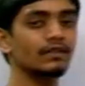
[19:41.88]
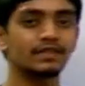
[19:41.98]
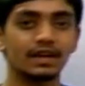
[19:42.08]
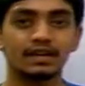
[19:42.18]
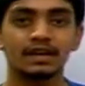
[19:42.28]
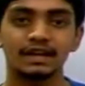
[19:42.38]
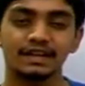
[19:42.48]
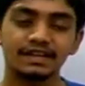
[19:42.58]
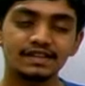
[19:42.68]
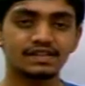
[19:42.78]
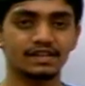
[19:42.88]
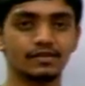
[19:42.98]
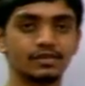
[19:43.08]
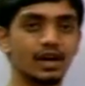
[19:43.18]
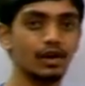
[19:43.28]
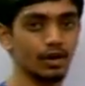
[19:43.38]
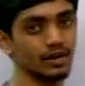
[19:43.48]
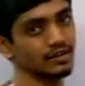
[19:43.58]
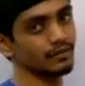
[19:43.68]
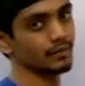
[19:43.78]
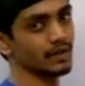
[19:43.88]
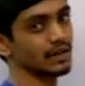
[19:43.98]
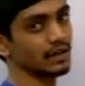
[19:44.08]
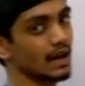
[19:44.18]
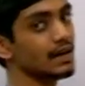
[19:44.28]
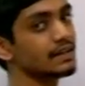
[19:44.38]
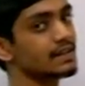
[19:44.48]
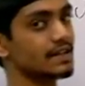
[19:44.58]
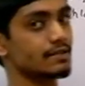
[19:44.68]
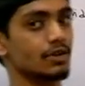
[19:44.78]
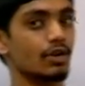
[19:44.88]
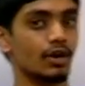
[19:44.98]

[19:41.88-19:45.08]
then it saves a lot of money and it saves a